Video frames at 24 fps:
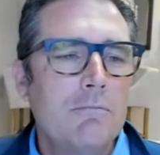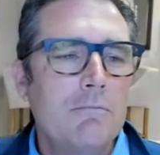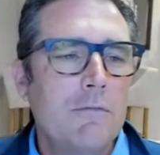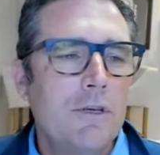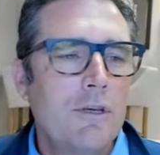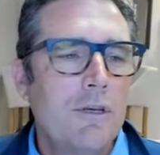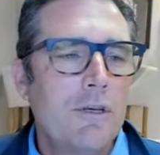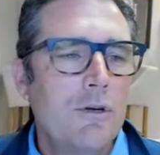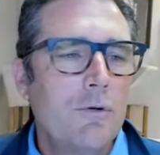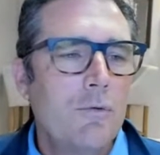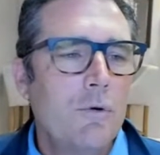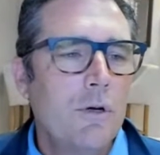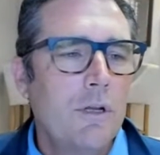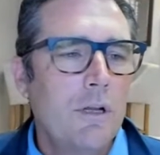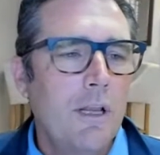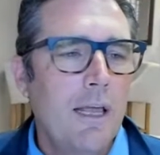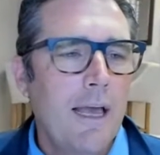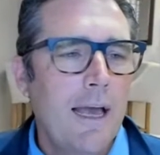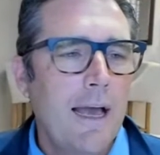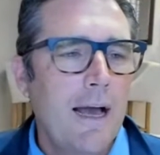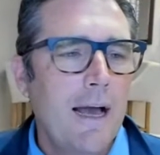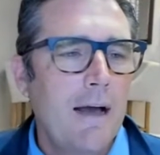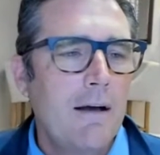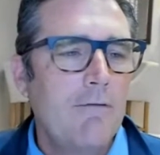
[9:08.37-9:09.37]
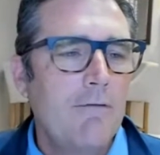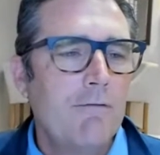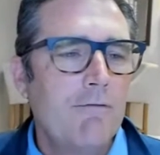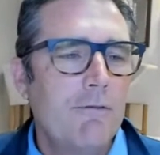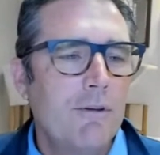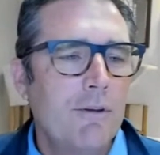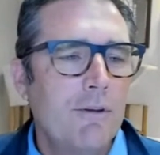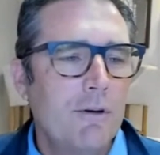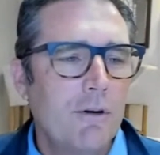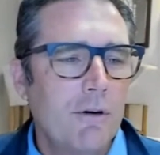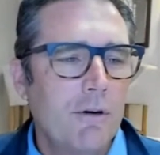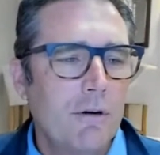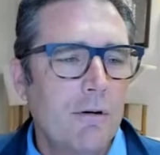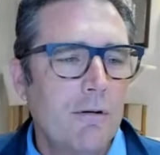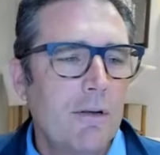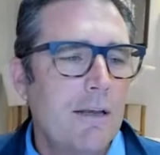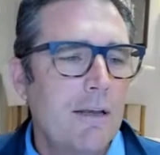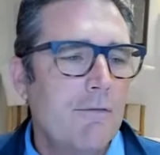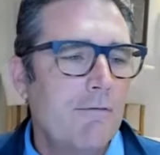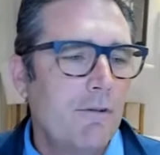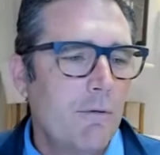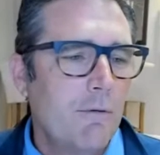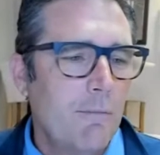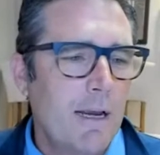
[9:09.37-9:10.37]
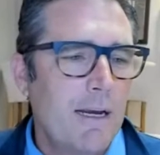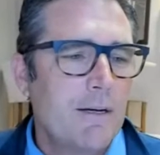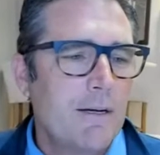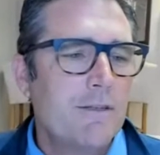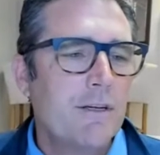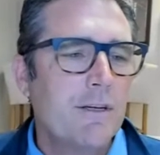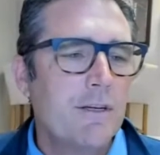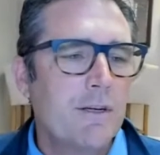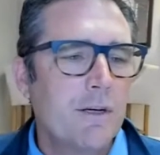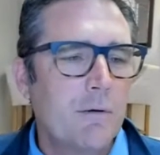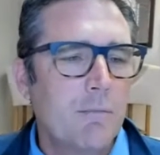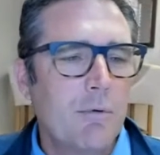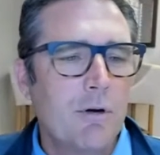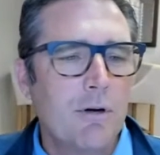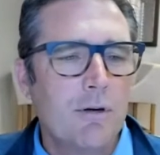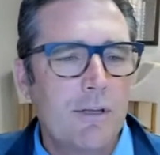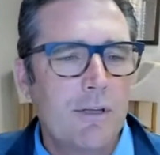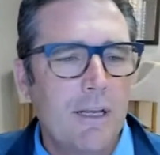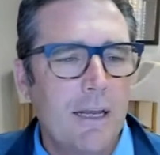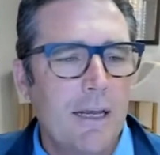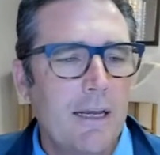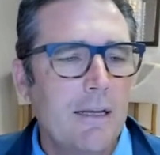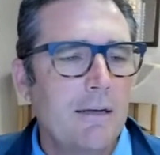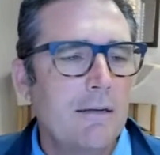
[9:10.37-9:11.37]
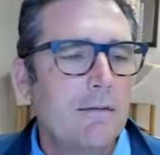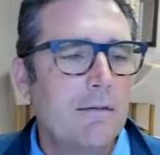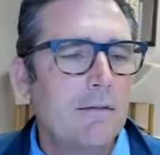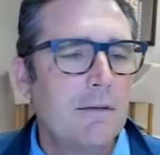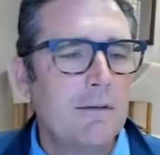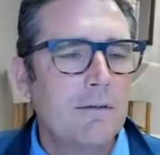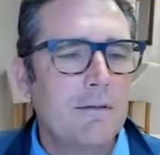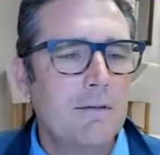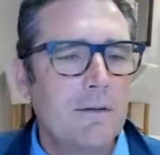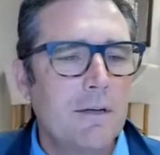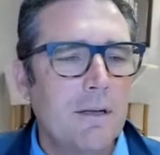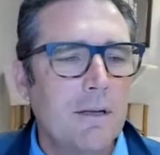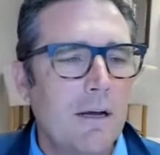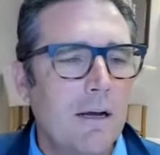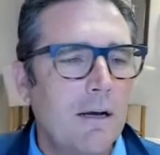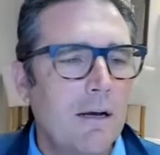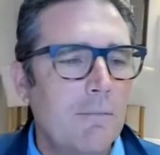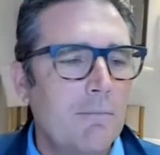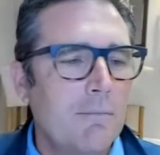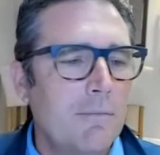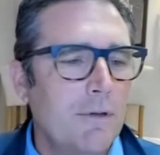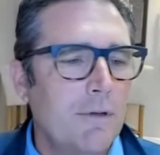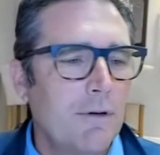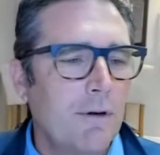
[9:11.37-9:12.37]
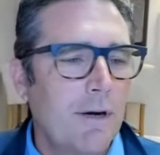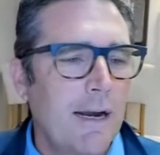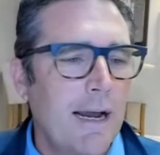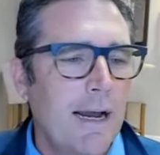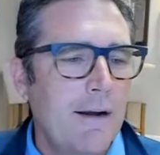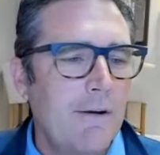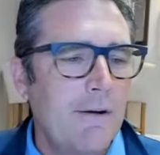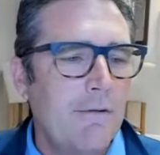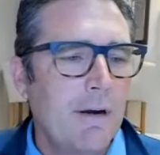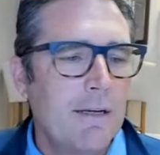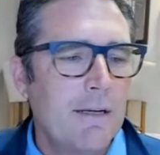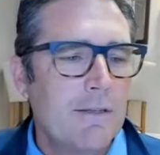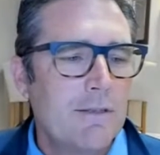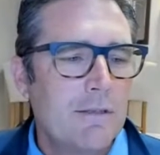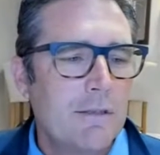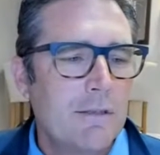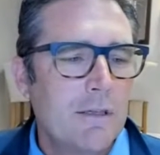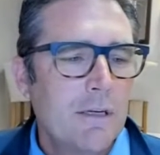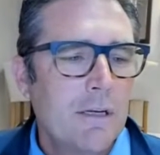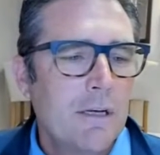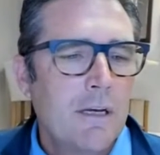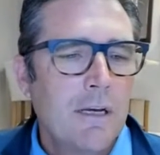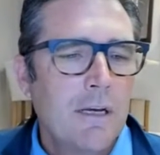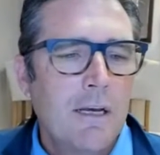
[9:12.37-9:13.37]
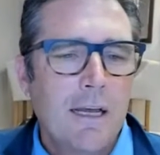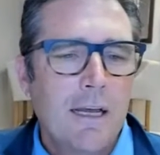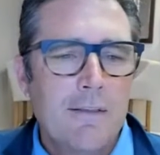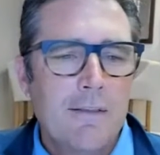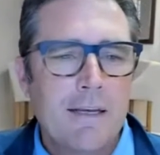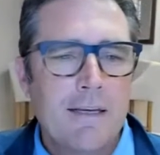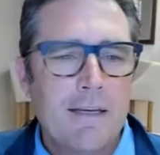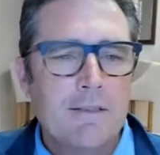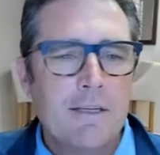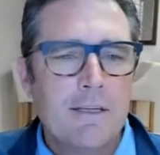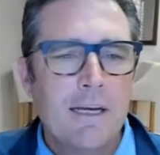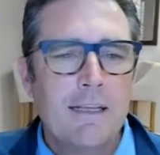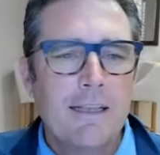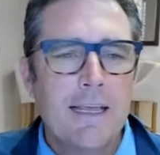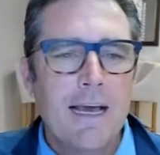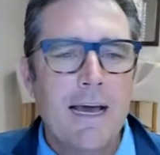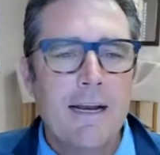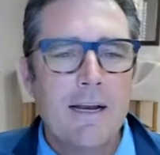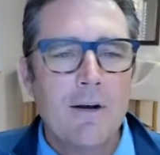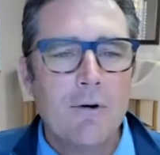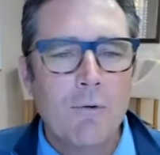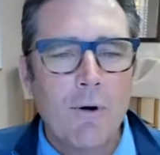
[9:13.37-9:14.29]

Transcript: you will have your information, your birth date, and your address, and things like that.